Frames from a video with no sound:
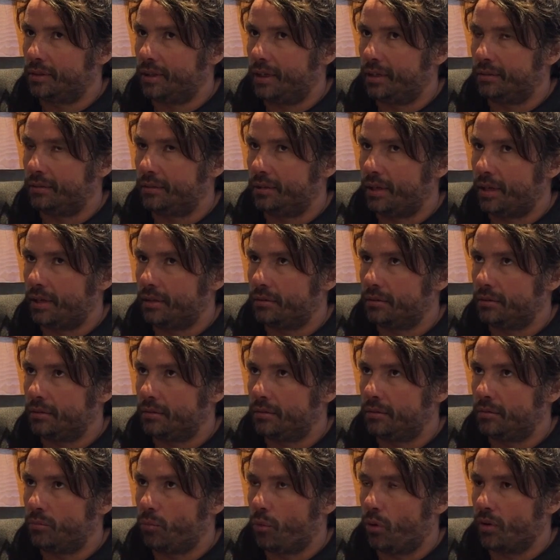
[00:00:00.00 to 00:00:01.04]

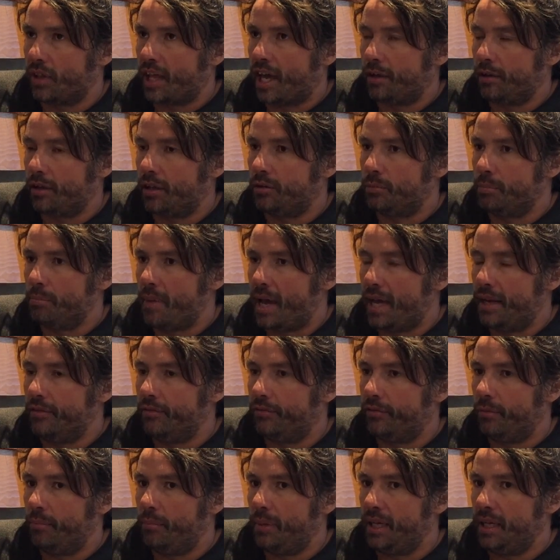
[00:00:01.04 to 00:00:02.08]
that has meant
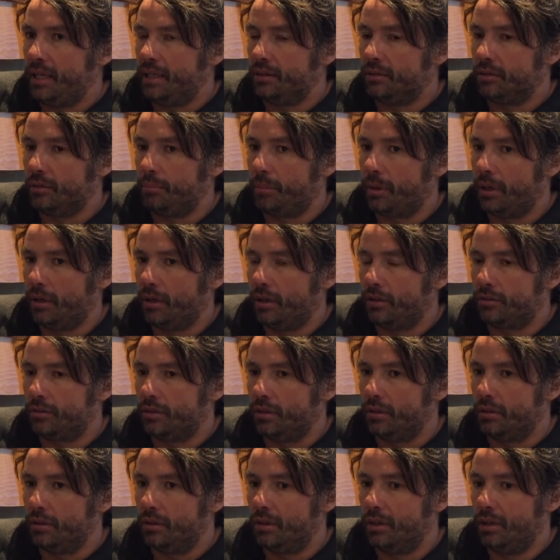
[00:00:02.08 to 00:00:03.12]
for me as a
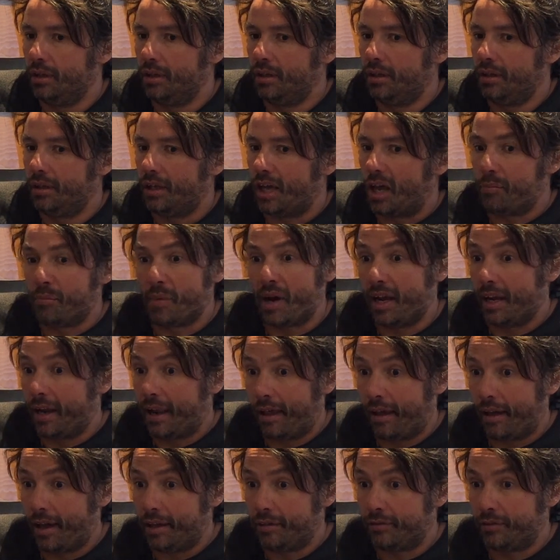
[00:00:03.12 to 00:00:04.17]
person and my
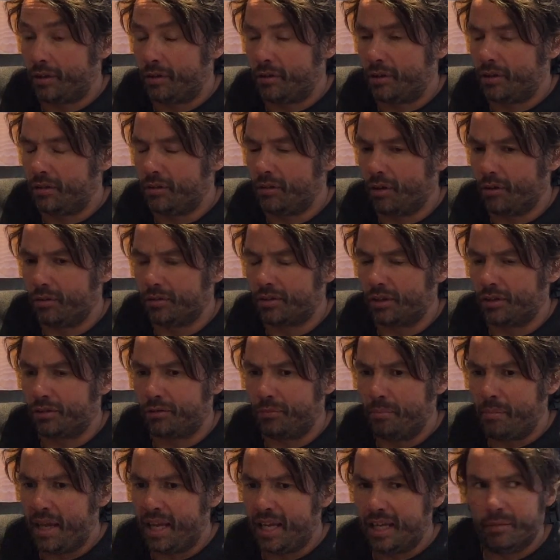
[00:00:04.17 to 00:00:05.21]
life, and not just
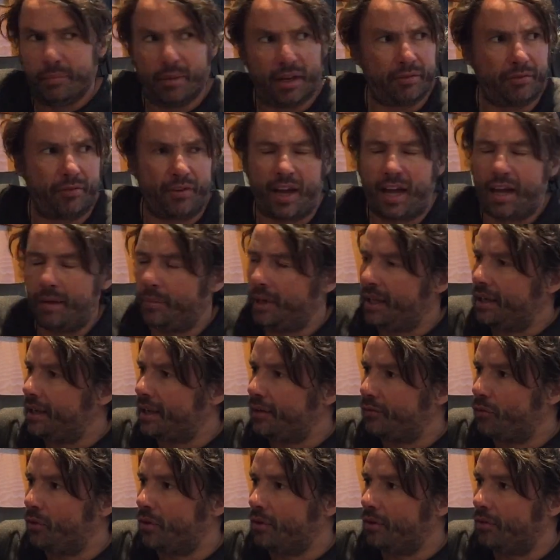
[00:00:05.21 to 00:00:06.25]
me, my family and
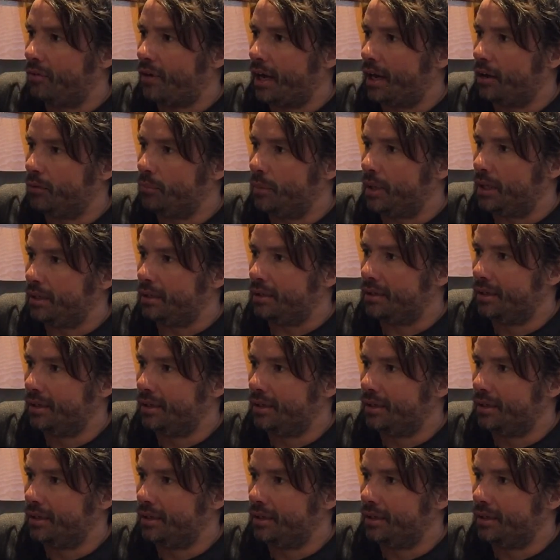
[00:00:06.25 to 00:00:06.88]
everyone around me.